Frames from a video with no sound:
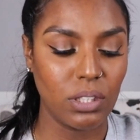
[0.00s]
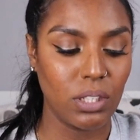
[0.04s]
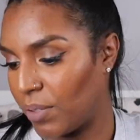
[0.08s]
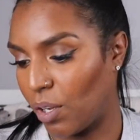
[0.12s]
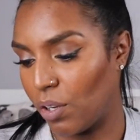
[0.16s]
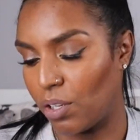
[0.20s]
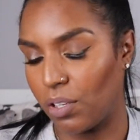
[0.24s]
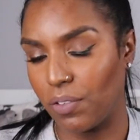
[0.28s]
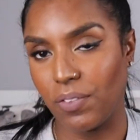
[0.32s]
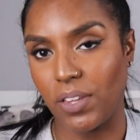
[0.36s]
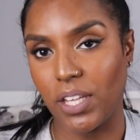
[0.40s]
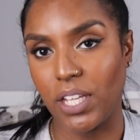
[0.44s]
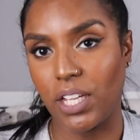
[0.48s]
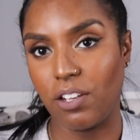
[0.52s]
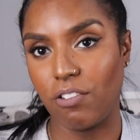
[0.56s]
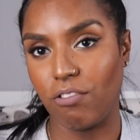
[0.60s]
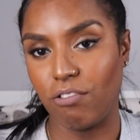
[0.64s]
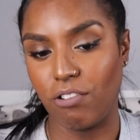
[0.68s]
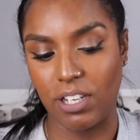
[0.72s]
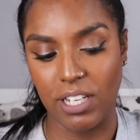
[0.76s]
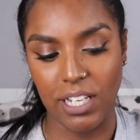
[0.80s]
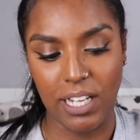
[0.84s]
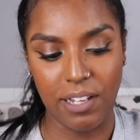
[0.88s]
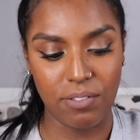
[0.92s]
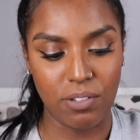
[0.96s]
The only thing you
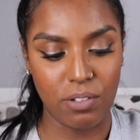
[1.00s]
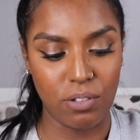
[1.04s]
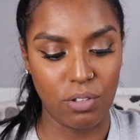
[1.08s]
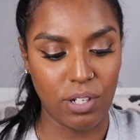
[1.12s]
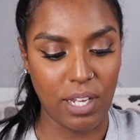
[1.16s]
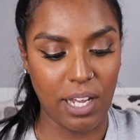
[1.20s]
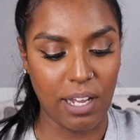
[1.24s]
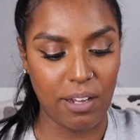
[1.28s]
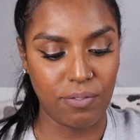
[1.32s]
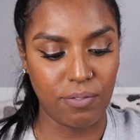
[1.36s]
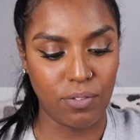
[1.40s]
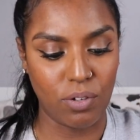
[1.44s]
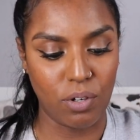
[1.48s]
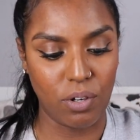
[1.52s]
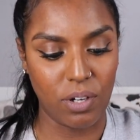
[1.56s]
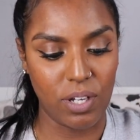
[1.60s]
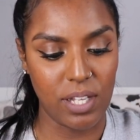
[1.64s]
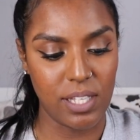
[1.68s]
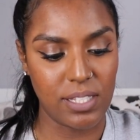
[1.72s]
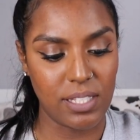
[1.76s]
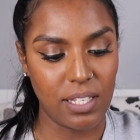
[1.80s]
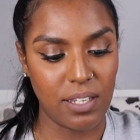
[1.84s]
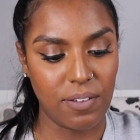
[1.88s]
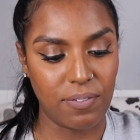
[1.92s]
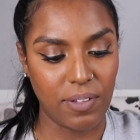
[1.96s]
really have to look out for
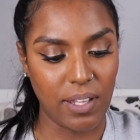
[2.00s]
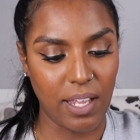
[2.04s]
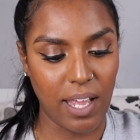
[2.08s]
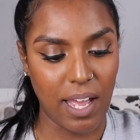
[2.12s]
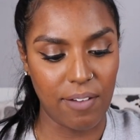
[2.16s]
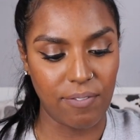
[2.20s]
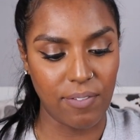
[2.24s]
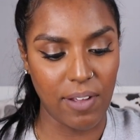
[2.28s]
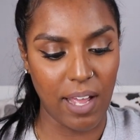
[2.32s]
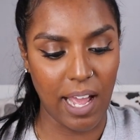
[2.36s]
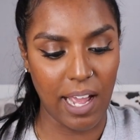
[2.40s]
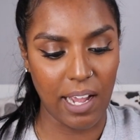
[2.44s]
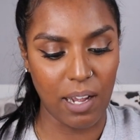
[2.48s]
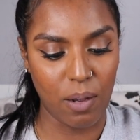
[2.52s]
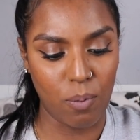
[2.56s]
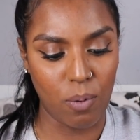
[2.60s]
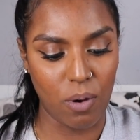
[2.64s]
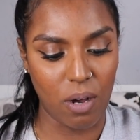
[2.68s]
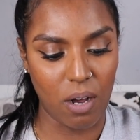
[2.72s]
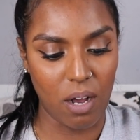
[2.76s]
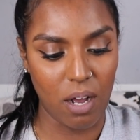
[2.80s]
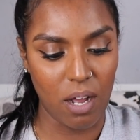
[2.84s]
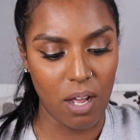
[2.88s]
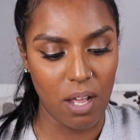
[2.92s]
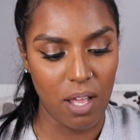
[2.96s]
is if they have
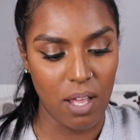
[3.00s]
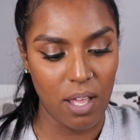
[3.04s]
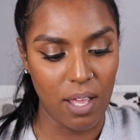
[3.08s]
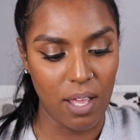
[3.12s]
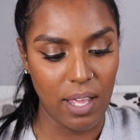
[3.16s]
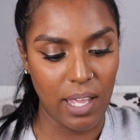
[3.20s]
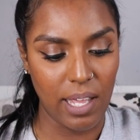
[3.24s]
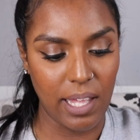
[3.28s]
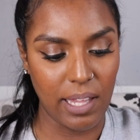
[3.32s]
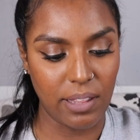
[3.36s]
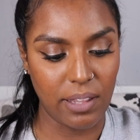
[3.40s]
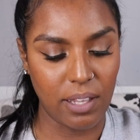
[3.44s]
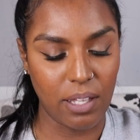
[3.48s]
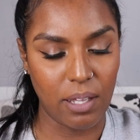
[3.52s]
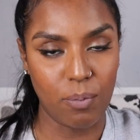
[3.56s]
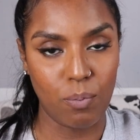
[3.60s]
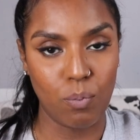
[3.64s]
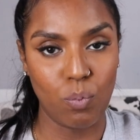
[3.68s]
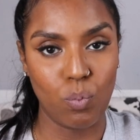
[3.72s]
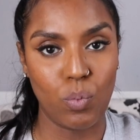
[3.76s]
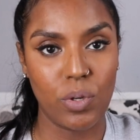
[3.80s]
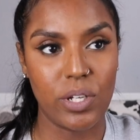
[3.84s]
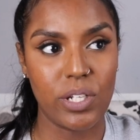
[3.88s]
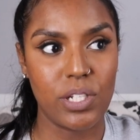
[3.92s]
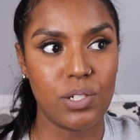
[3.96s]
aqua in
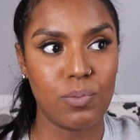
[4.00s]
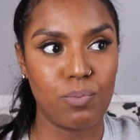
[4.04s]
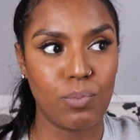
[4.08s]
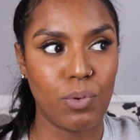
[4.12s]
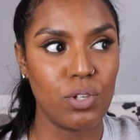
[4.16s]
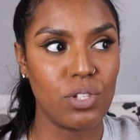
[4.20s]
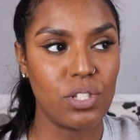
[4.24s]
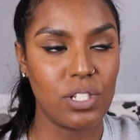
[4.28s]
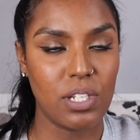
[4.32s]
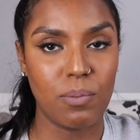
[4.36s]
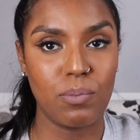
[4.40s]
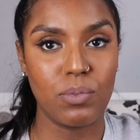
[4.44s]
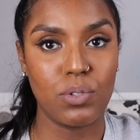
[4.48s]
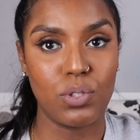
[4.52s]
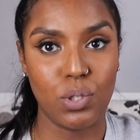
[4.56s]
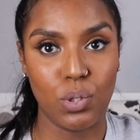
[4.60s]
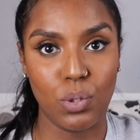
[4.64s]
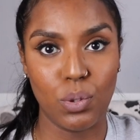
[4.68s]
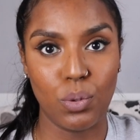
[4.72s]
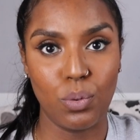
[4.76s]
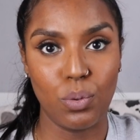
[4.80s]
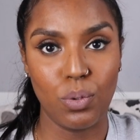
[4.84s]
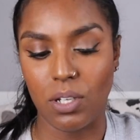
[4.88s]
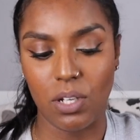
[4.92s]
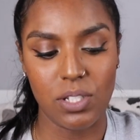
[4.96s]
them, which most of them
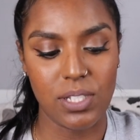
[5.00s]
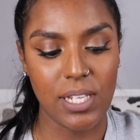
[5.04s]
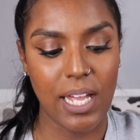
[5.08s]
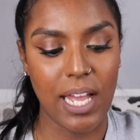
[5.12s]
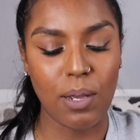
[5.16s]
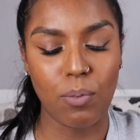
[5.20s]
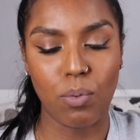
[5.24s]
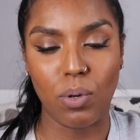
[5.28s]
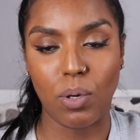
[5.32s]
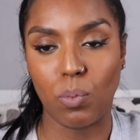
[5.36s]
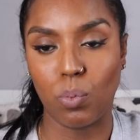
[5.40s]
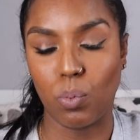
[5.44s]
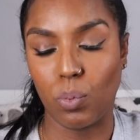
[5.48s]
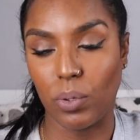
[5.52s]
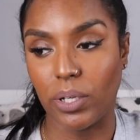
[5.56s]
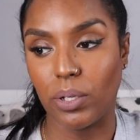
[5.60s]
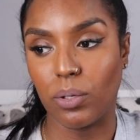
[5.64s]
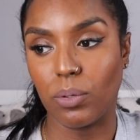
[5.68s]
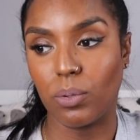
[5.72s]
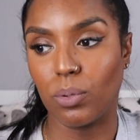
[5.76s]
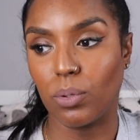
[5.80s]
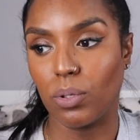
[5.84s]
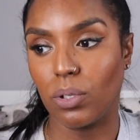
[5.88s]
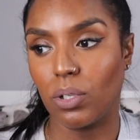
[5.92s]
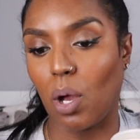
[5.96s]
do, because aqua
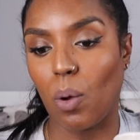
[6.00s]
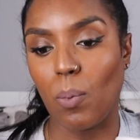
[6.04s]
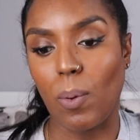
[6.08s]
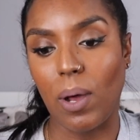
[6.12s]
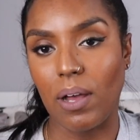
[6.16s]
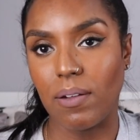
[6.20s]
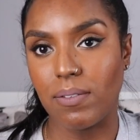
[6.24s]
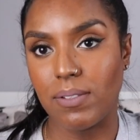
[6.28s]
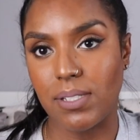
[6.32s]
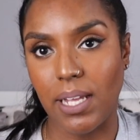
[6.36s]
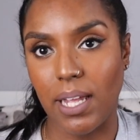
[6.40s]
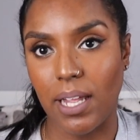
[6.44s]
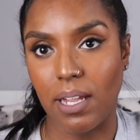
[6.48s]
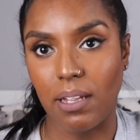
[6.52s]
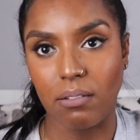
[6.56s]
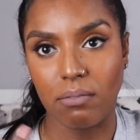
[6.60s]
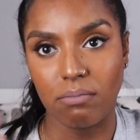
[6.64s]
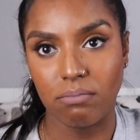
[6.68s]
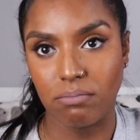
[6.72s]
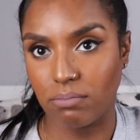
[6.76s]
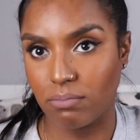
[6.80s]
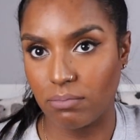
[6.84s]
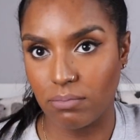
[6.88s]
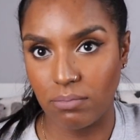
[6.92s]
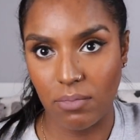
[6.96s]
will go out of date
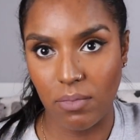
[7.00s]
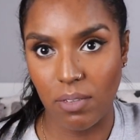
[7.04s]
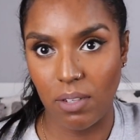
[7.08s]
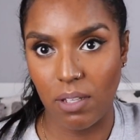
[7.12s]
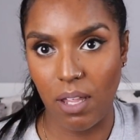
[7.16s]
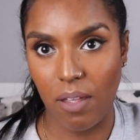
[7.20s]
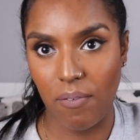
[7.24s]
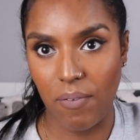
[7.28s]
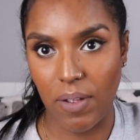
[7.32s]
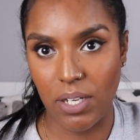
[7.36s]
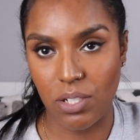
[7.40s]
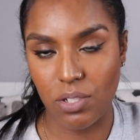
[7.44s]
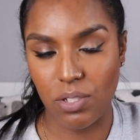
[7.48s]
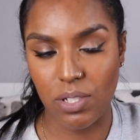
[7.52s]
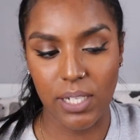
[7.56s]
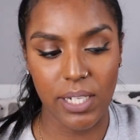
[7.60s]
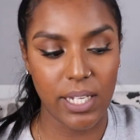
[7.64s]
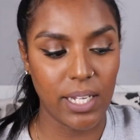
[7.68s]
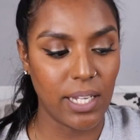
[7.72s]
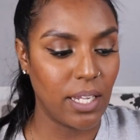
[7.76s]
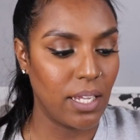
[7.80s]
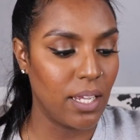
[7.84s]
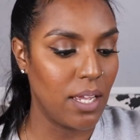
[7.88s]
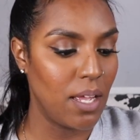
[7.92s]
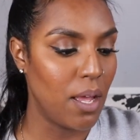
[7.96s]

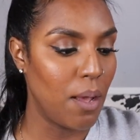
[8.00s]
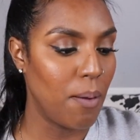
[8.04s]
eventually.